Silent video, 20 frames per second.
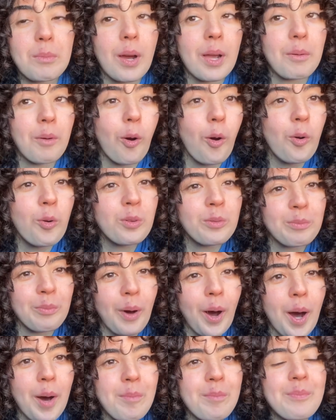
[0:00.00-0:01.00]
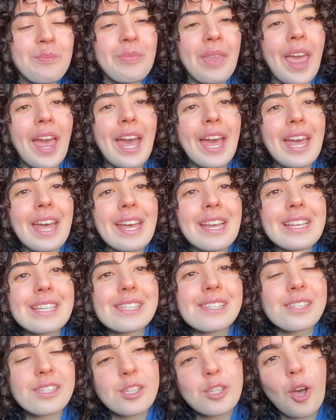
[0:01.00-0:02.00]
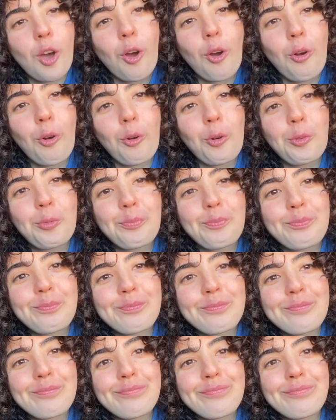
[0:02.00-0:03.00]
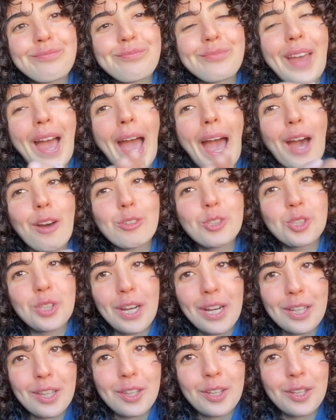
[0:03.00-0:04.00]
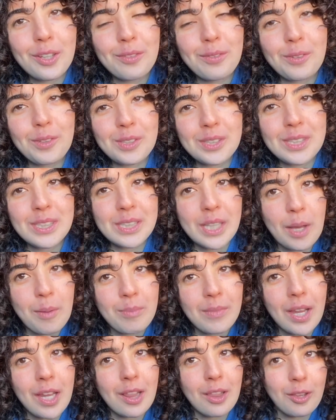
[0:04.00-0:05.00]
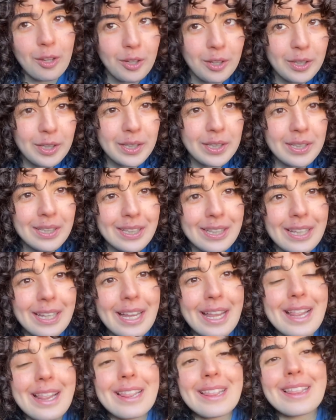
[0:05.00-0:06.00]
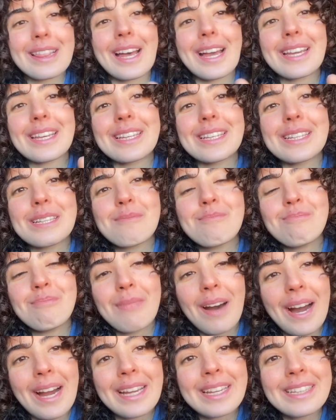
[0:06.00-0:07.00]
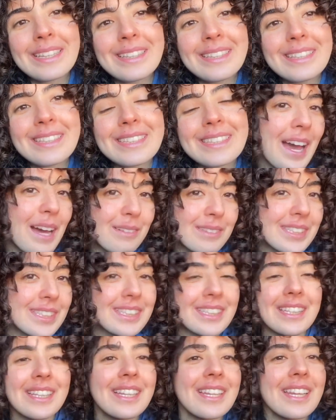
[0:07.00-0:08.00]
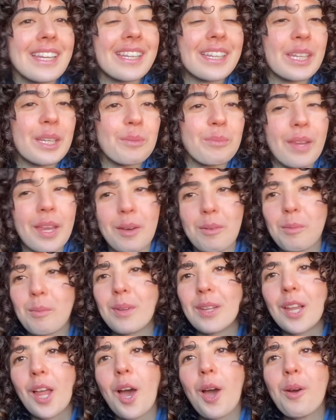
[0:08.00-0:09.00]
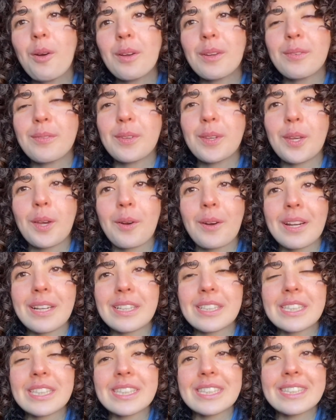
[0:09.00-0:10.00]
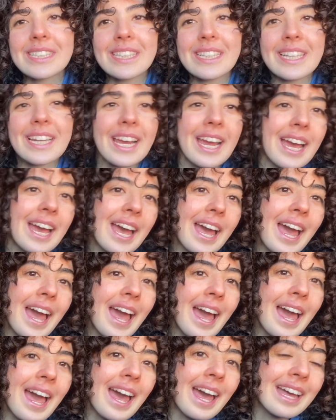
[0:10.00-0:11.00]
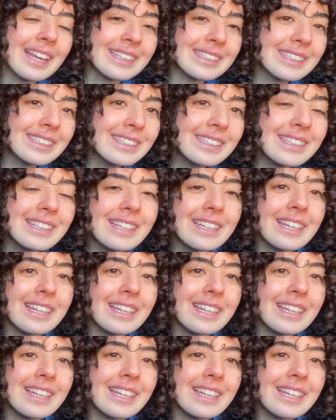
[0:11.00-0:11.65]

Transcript: my own mom, so I will try to look for some that look like mine. I'm just gonna link them down below if you're interested and